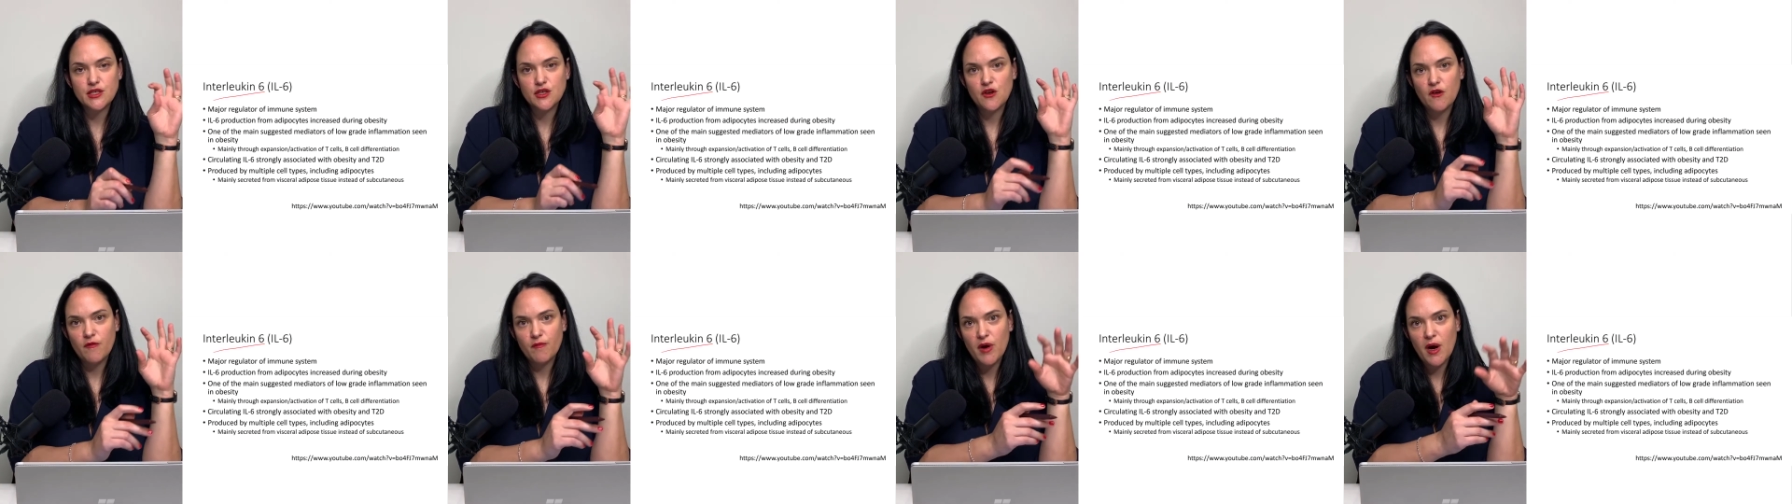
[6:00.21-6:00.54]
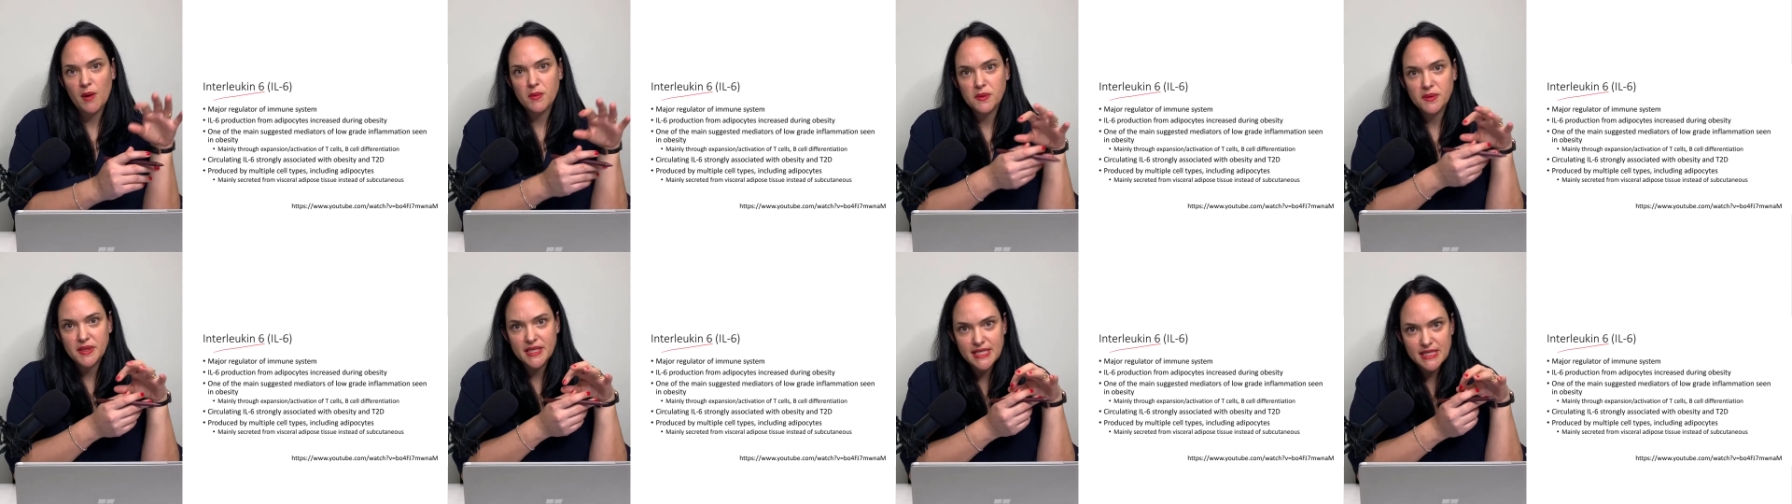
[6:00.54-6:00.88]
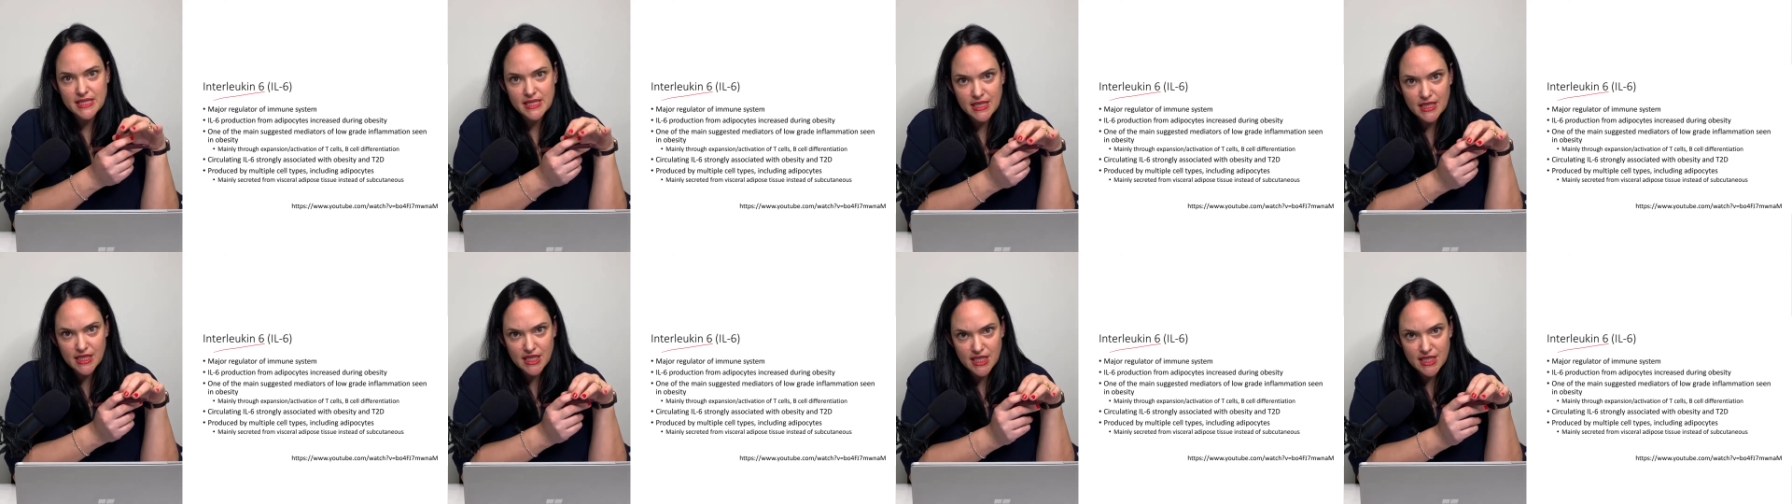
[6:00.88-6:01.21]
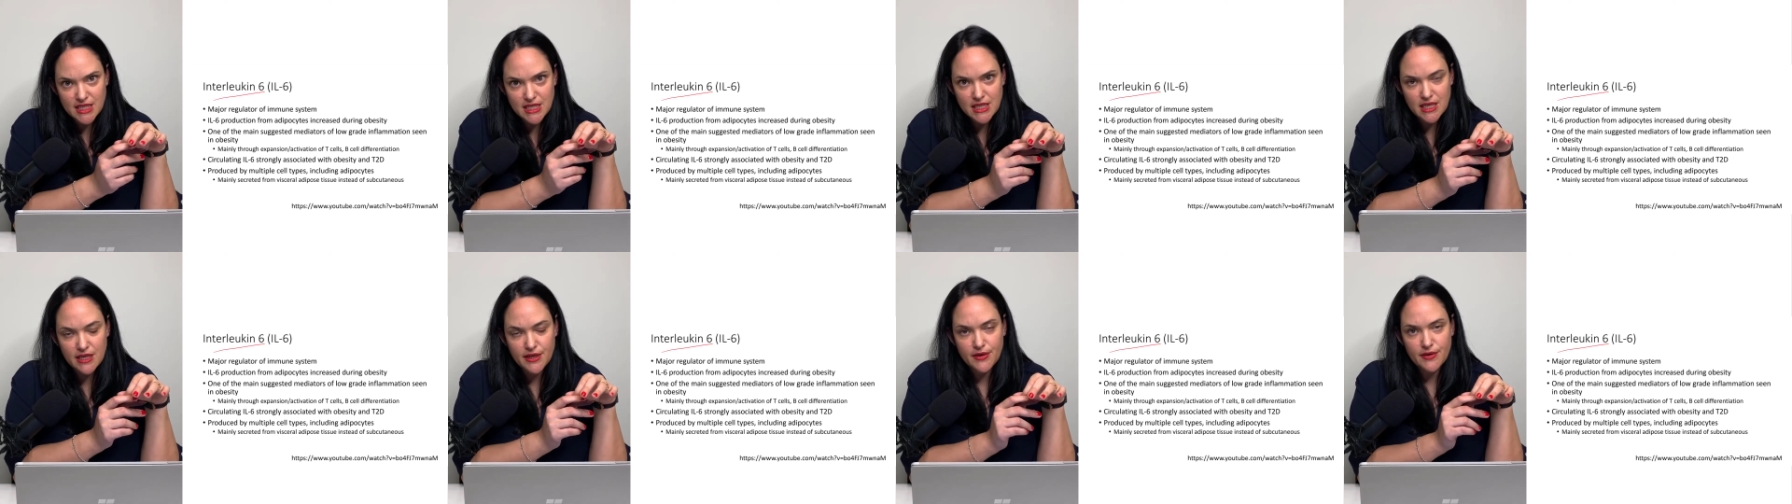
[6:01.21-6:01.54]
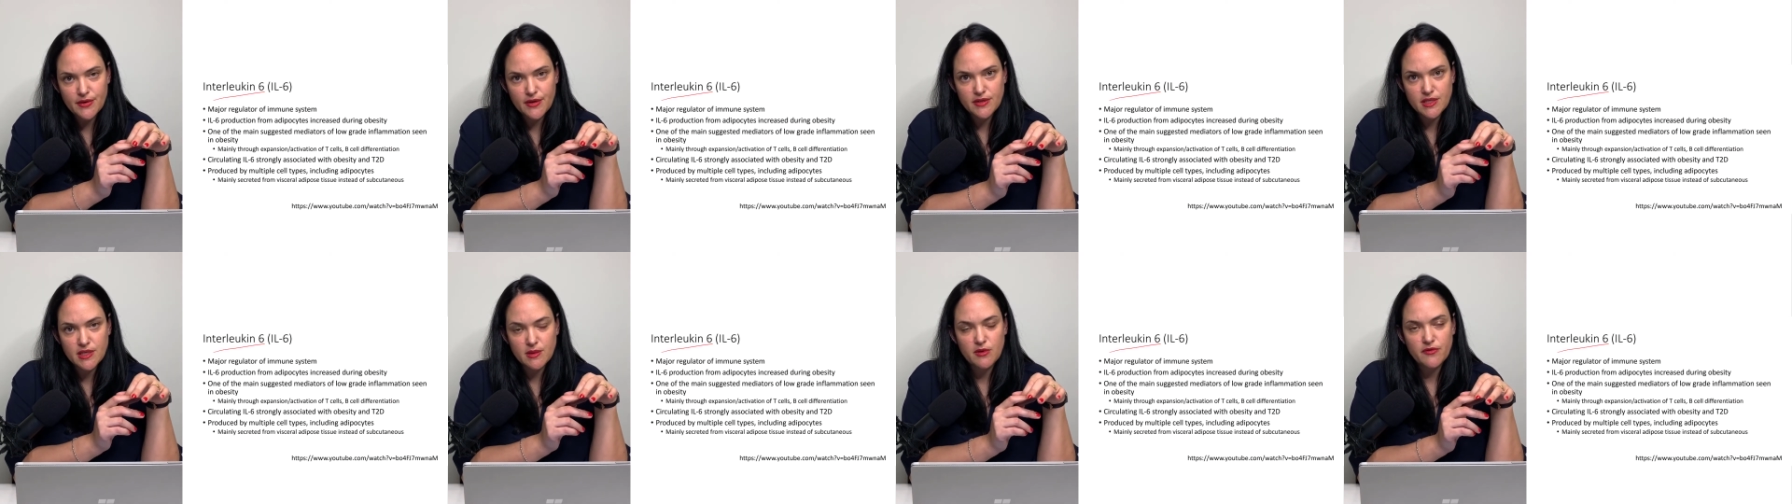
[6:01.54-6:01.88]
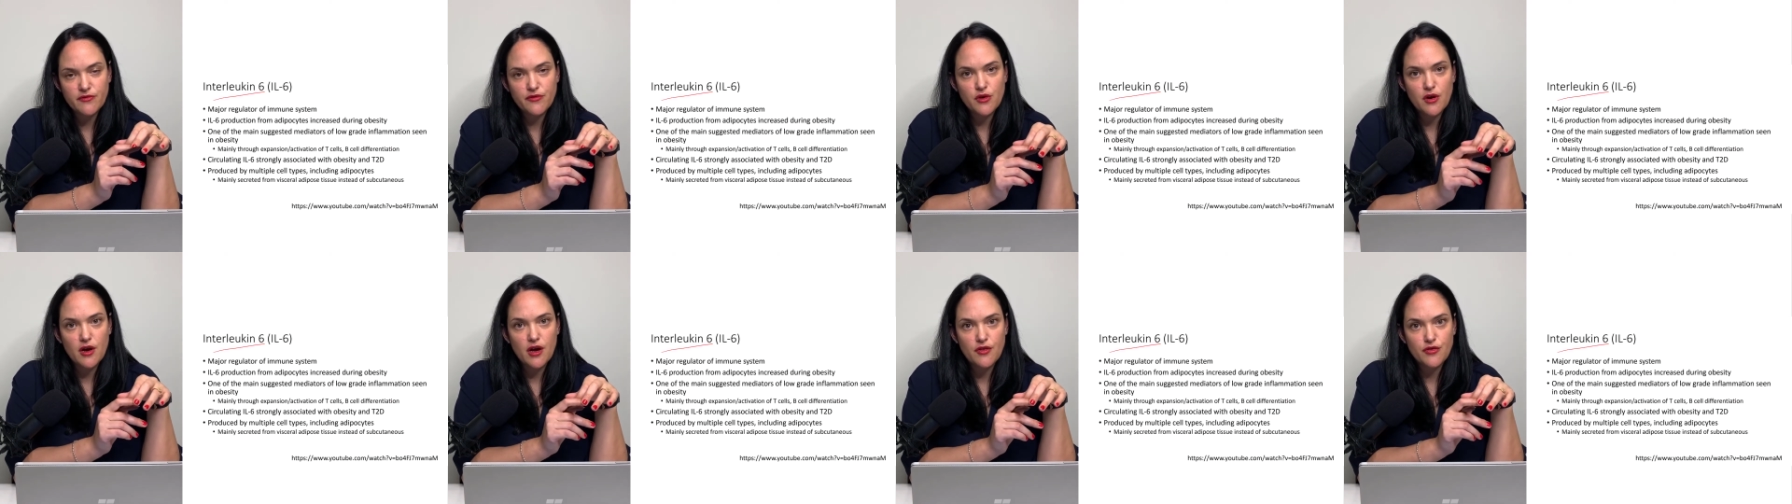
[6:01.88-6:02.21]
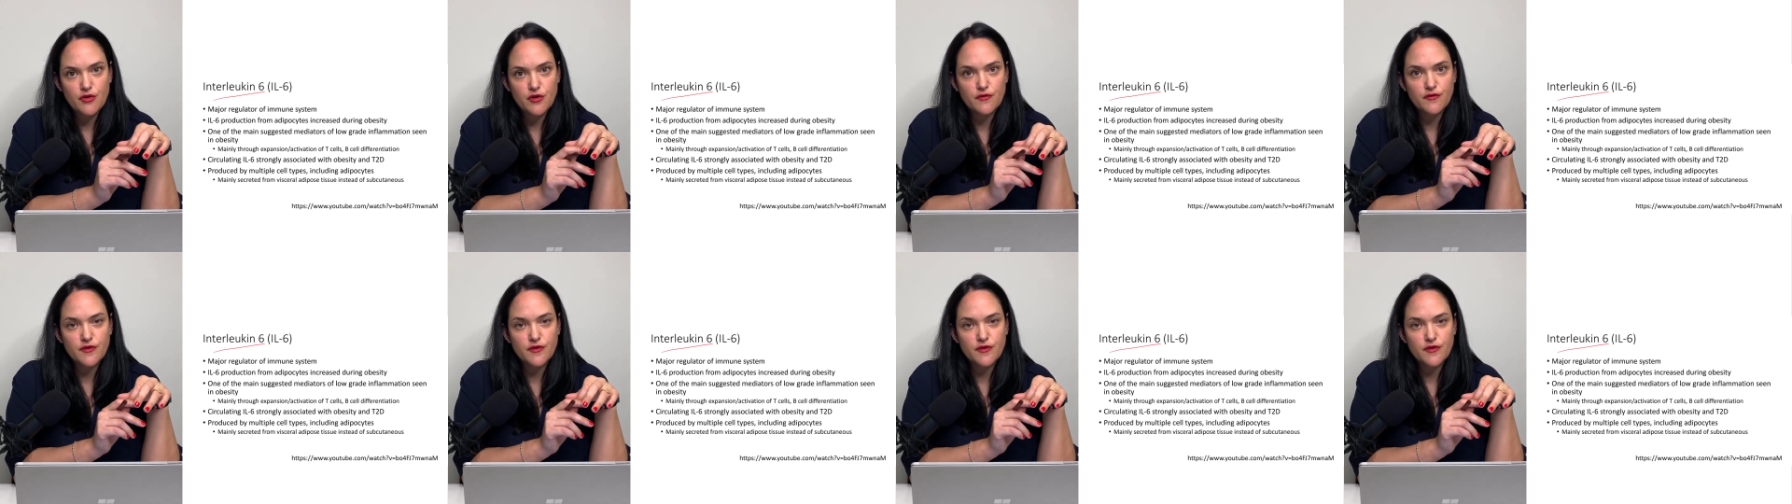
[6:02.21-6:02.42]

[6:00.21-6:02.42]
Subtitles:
and you've probably seen this in some of your other